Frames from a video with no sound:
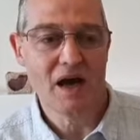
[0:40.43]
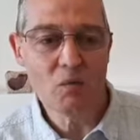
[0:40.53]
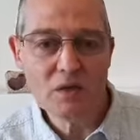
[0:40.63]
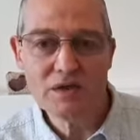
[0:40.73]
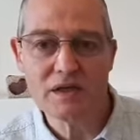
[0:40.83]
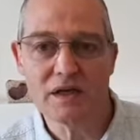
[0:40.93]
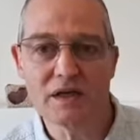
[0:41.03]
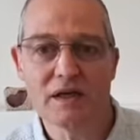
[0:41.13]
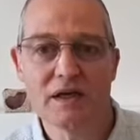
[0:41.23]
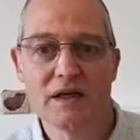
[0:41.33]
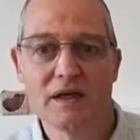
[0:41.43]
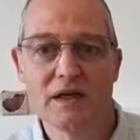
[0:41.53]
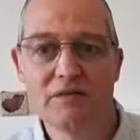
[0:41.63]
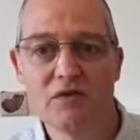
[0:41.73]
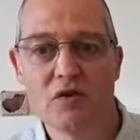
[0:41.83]
I wonder
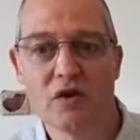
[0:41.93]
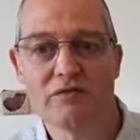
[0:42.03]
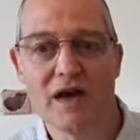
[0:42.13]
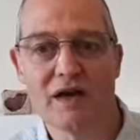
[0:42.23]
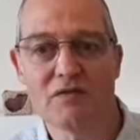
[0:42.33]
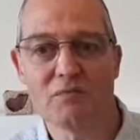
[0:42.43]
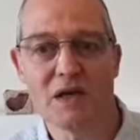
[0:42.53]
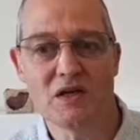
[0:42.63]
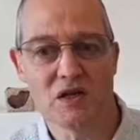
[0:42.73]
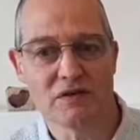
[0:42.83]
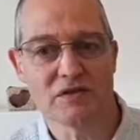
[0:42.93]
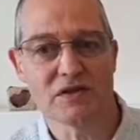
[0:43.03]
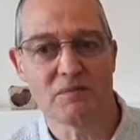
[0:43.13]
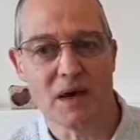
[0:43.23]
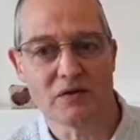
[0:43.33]
if you have ever been
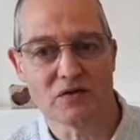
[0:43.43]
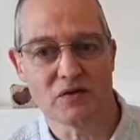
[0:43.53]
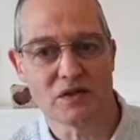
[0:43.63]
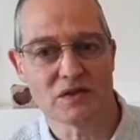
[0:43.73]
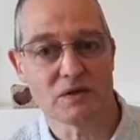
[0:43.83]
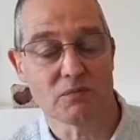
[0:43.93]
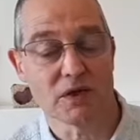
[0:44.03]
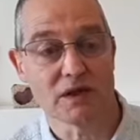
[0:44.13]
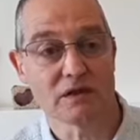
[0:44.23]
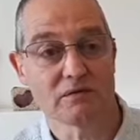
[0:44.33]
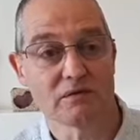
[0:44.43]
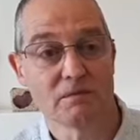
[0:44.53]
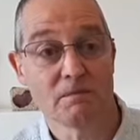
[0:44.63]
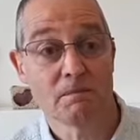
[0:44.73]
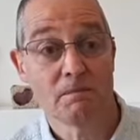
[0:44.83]
nervous about doing something.
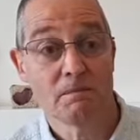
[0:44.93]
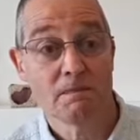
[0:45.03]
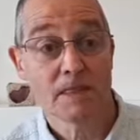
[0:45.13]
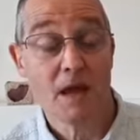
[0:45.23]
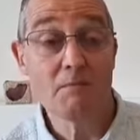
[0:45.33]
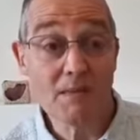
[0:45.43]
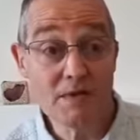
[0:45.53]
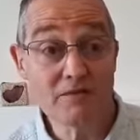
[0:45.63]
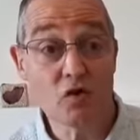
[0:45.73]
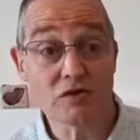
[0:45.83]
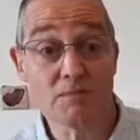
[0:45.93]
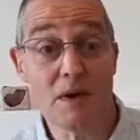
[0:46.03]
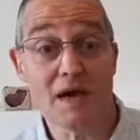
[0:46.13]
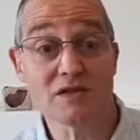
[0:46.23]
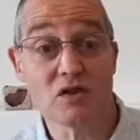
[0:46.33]
Maybe you've got to
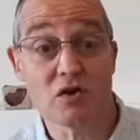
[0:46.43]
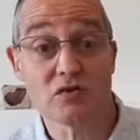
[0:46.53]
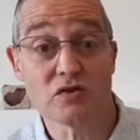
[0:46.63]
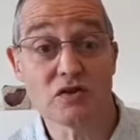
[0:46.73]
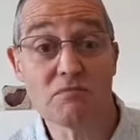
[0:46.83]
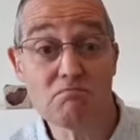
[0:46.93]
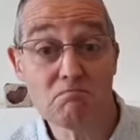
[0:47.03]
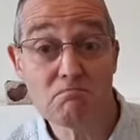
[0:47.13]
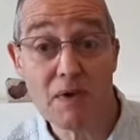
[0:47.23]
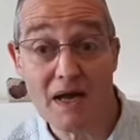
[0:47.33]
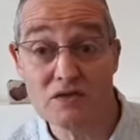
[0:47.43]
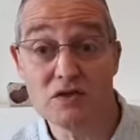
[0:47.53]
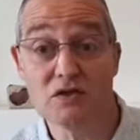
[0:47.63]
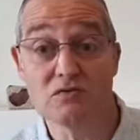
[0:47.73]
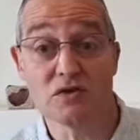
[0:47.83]
pass on some bad
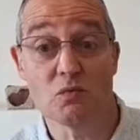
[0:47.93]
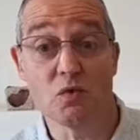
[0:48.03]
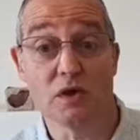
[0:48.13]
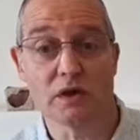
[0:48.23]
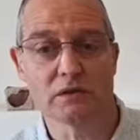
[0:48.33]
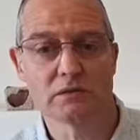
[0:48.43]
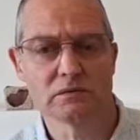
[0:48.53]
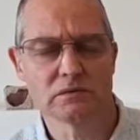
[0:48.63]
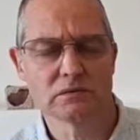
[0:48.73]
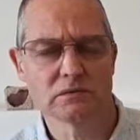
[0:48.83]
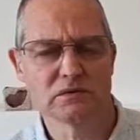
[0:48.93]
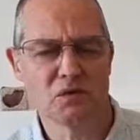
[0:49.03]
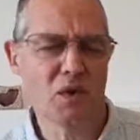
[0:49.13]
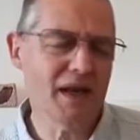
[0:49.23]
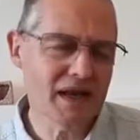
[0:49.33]
news at work.
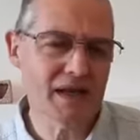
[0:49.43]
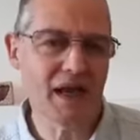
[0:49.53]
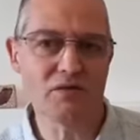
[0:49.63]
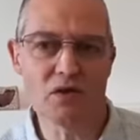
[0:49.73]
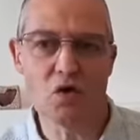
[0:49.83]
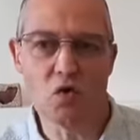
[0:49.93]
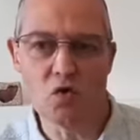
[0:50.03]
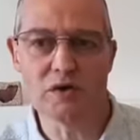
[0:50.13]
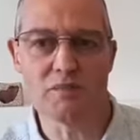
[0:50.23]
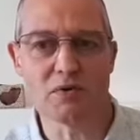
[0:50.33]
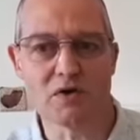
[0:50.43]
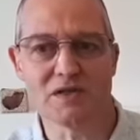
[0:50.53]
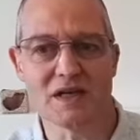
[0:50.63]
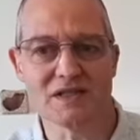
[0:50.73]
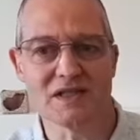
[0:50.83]
We didn't get the order
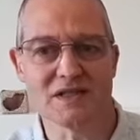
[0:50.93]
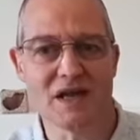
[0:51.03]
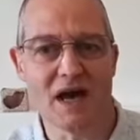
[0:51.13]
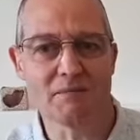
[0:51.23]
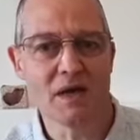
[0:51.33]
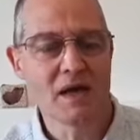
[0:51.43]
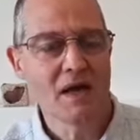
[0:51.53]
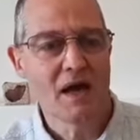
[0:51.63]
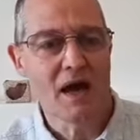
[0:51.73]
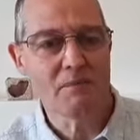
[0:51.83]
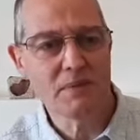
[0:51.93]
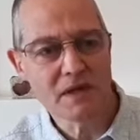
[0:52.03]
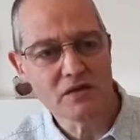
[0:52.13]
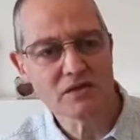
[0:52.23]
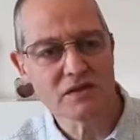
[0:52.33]
processed in time, and
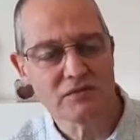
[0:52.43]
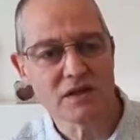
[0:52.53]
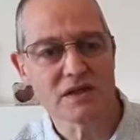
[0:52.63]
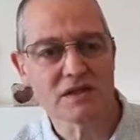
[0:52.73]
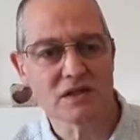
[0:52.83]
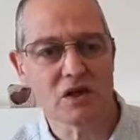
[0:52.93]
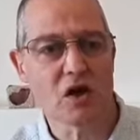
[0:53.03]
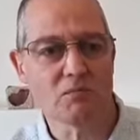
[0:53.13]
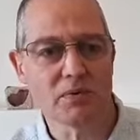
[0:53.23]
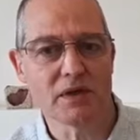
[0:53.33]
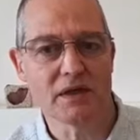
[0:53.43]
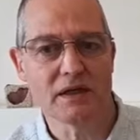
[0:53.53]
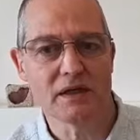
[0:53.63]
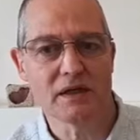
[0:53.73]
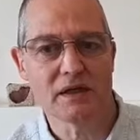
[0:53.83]
because of this the company
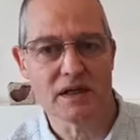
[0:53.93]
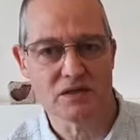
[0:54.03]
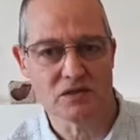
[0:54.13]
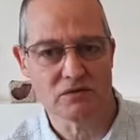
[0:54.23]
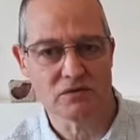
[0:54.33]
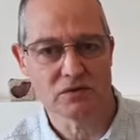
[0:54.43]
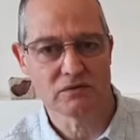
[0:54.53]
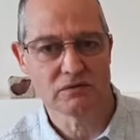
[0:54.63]
cancelled.